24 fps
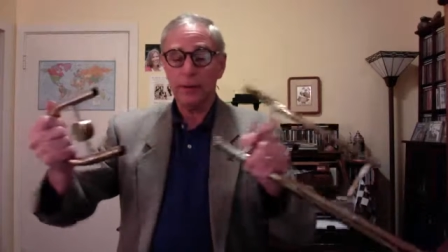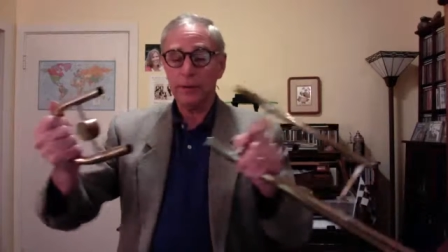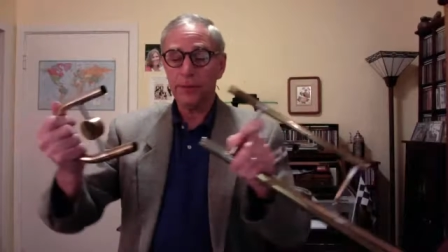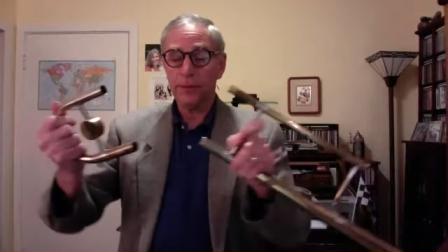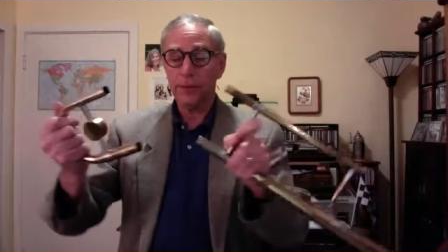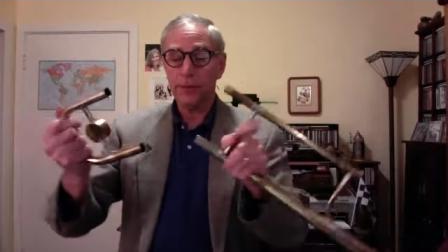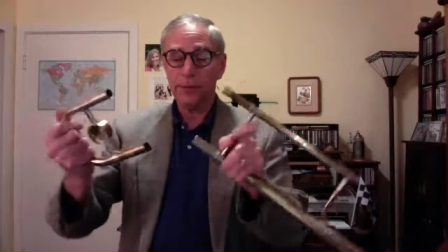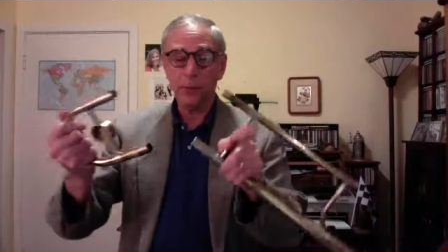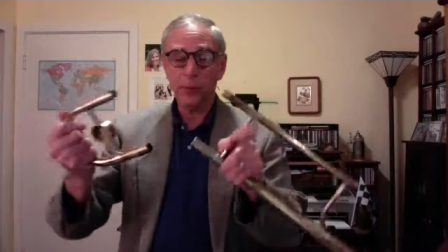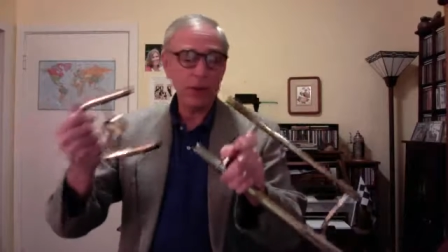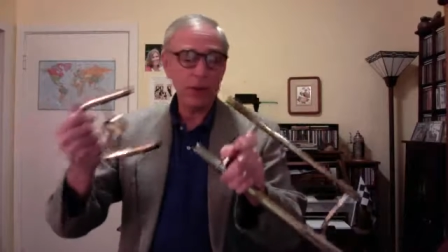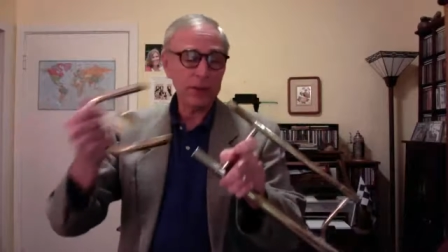
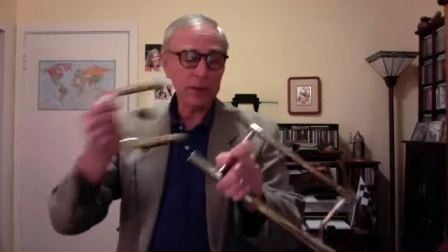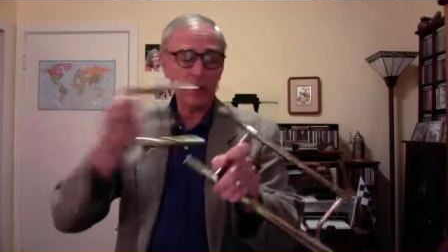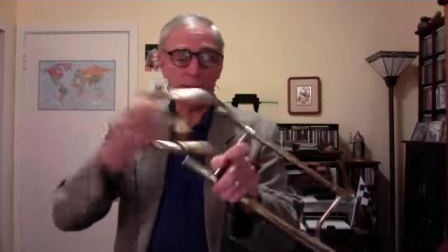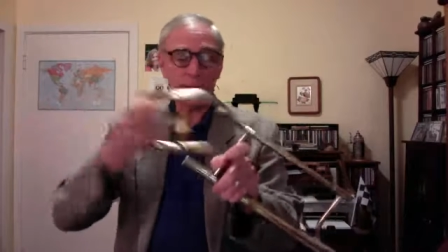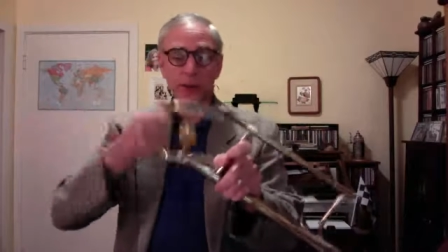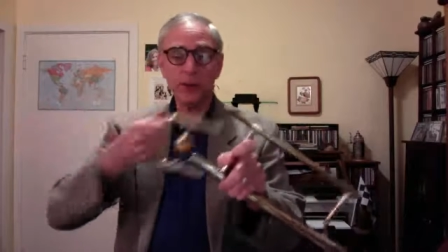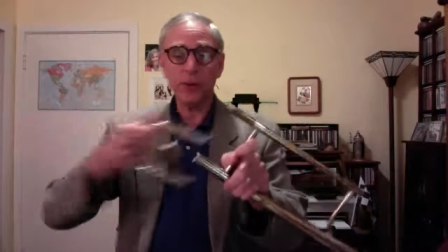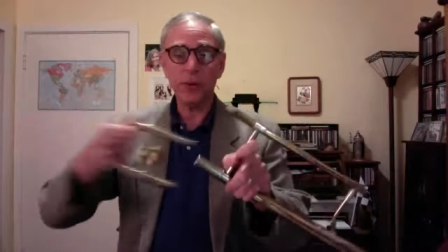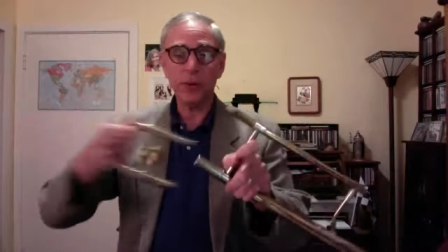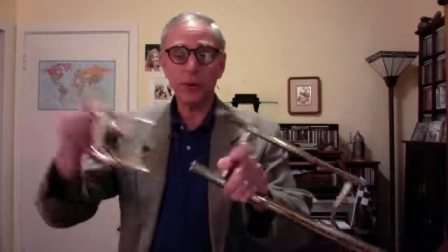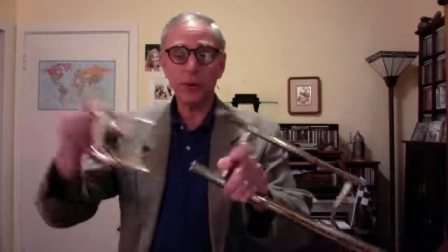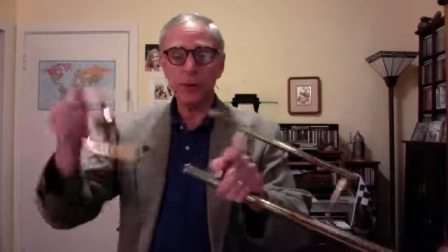few months
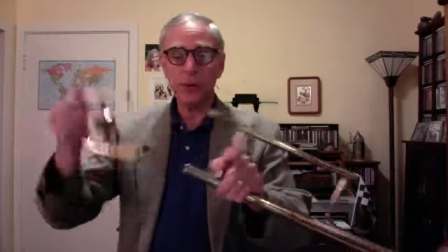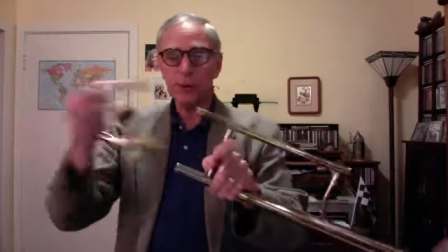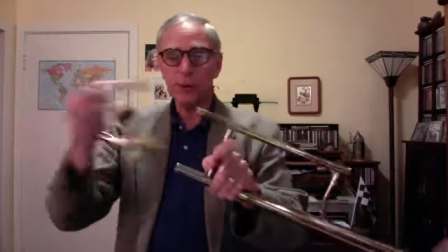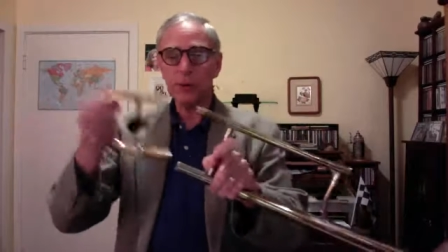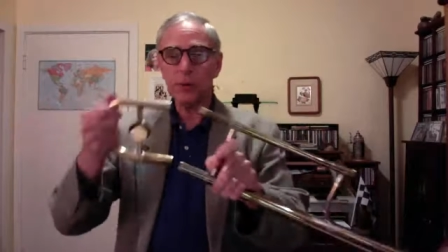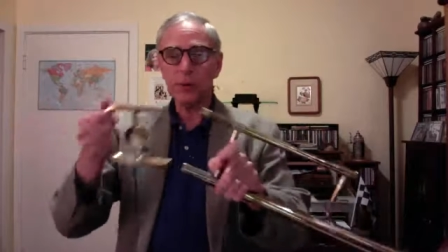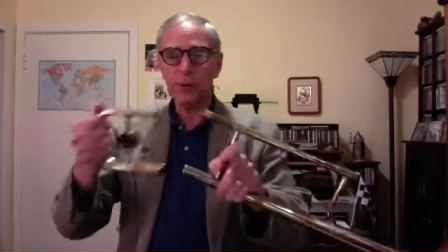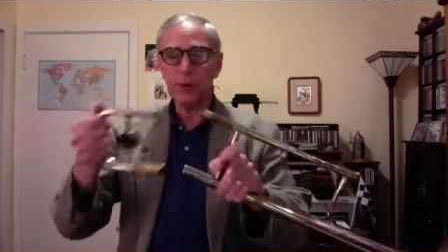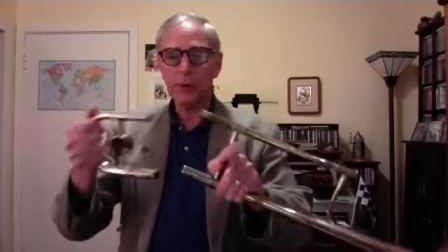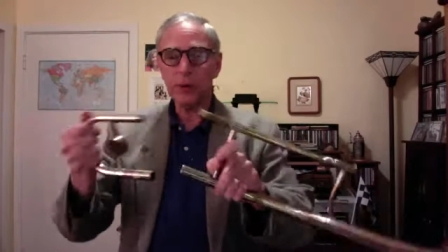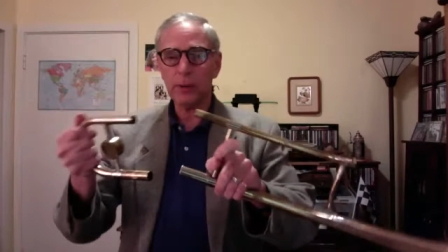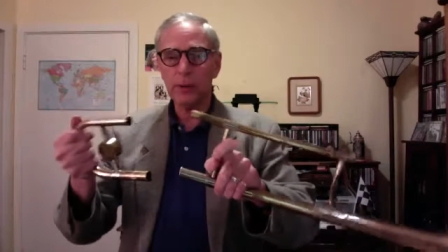as you
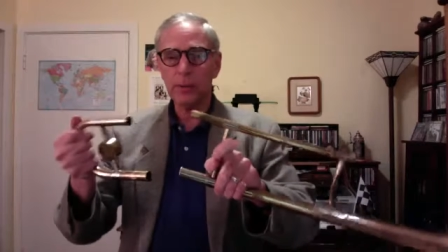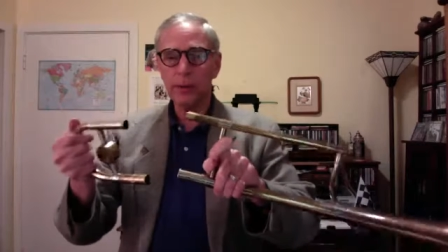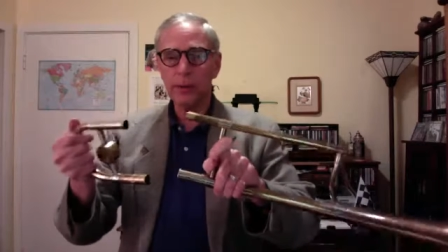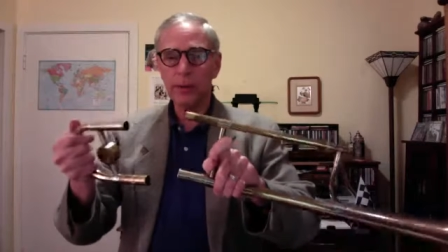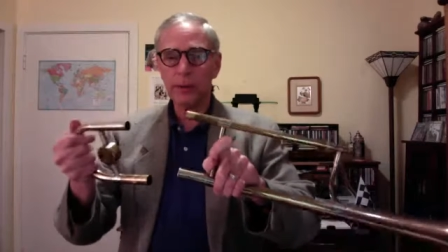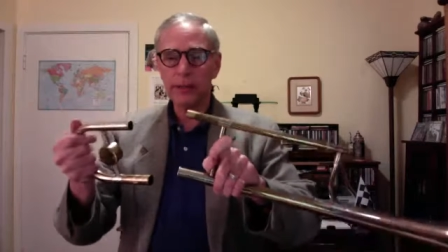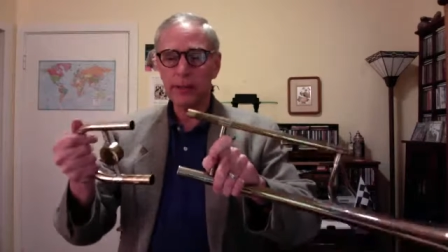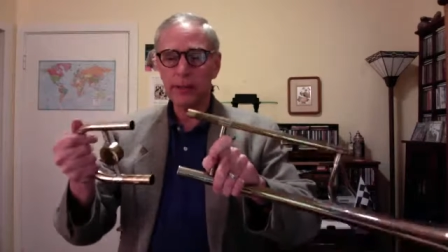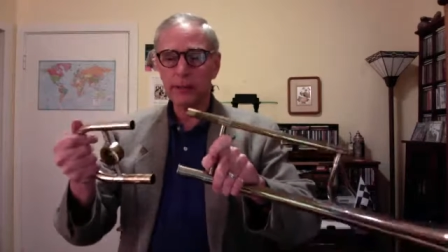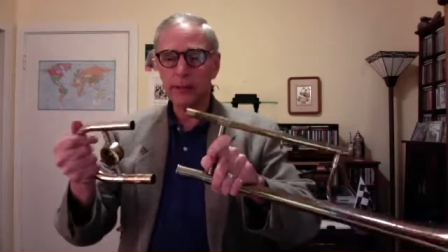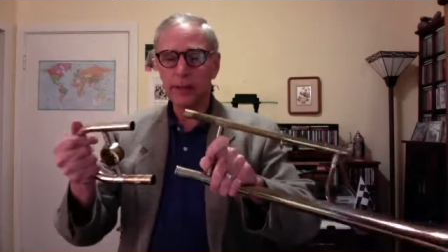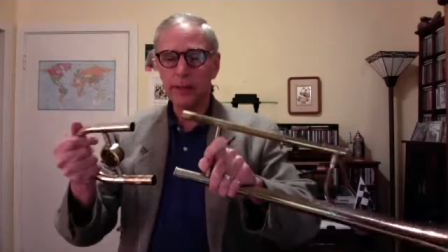do a
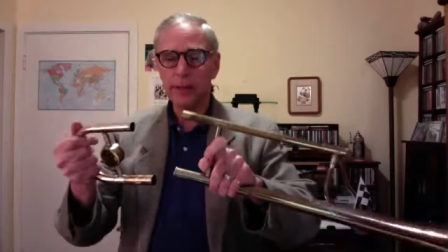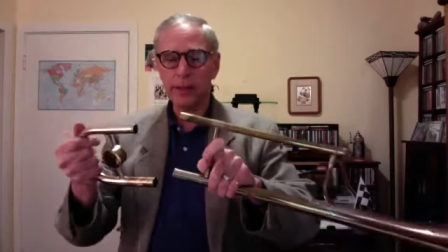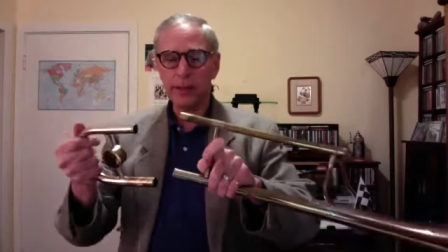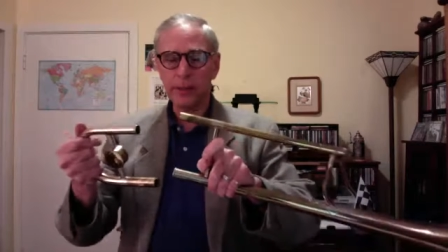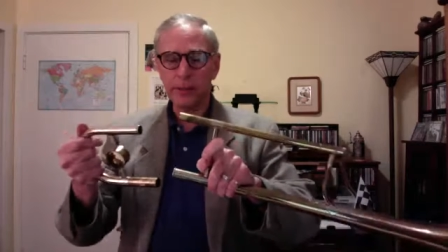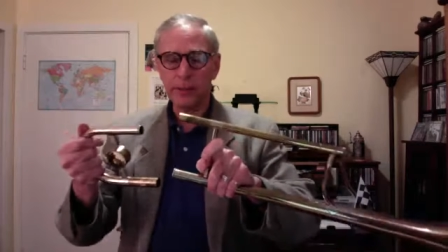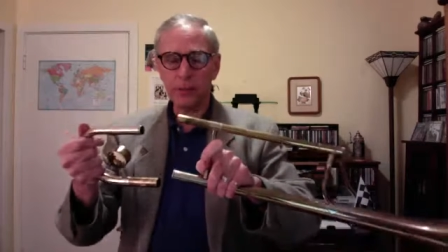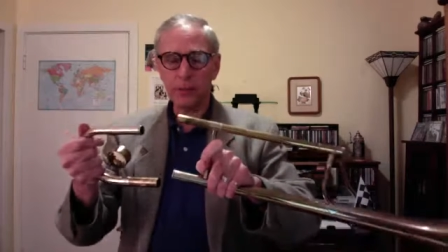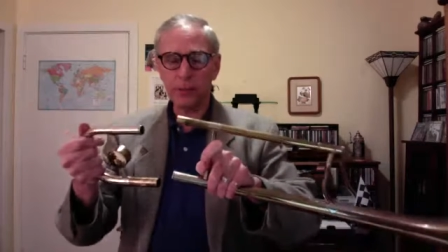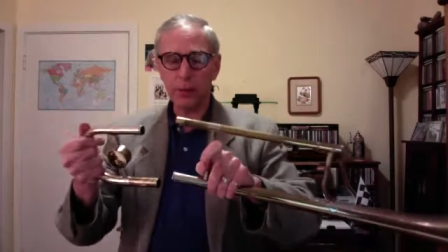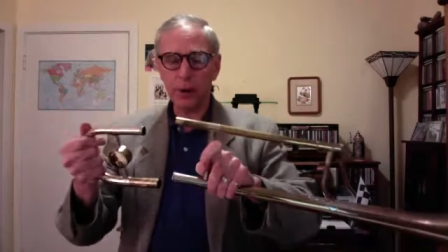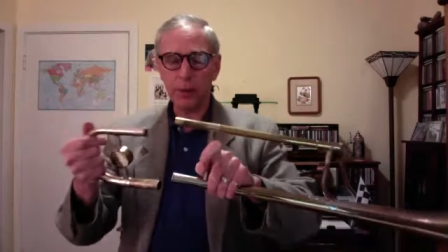complete cleaning of
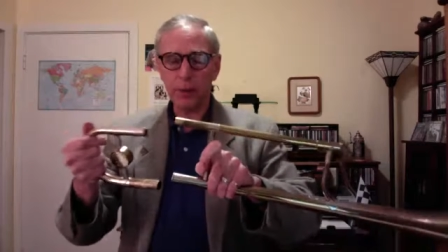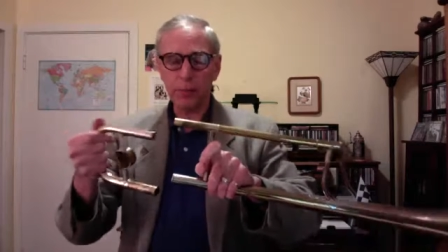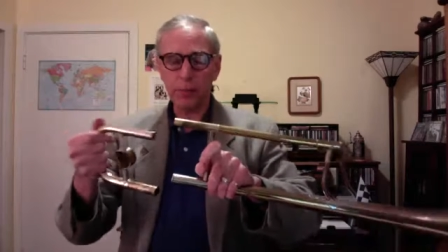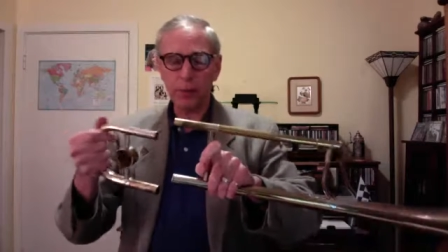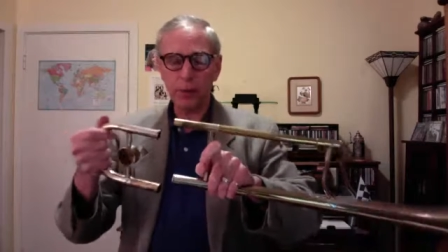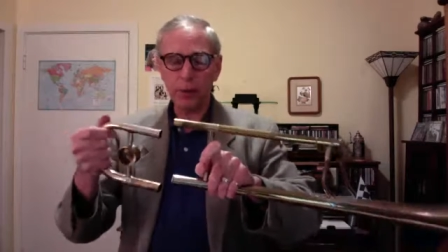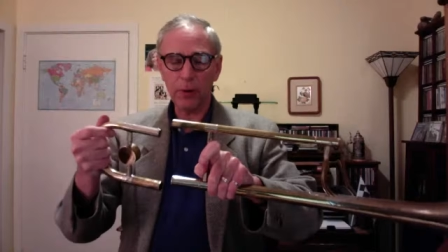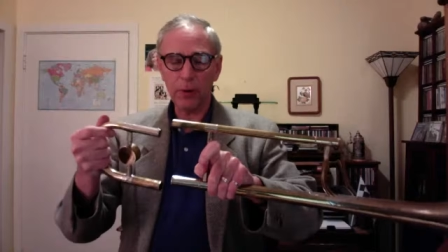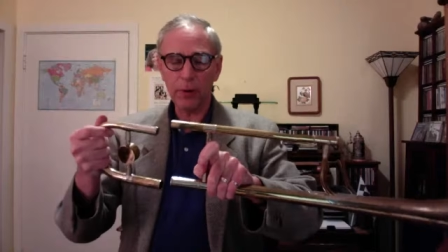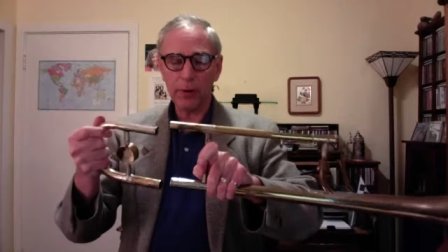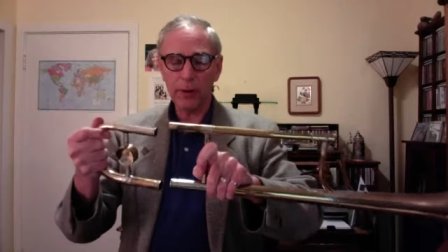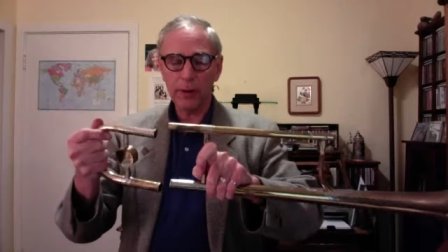the
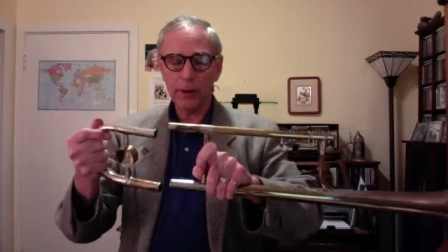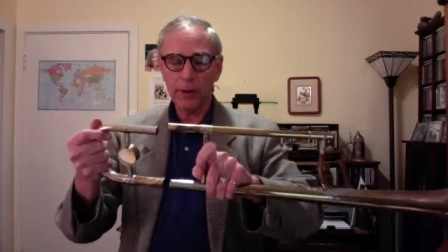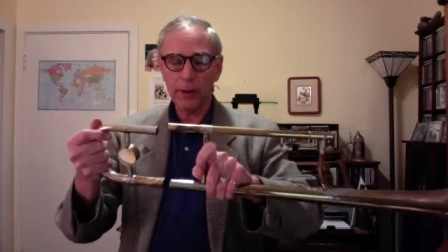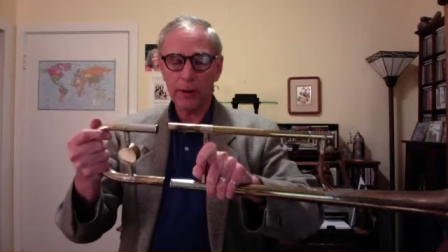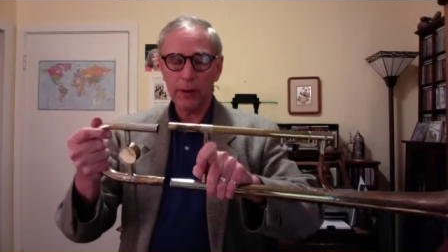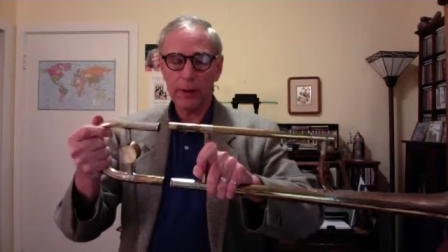trombone,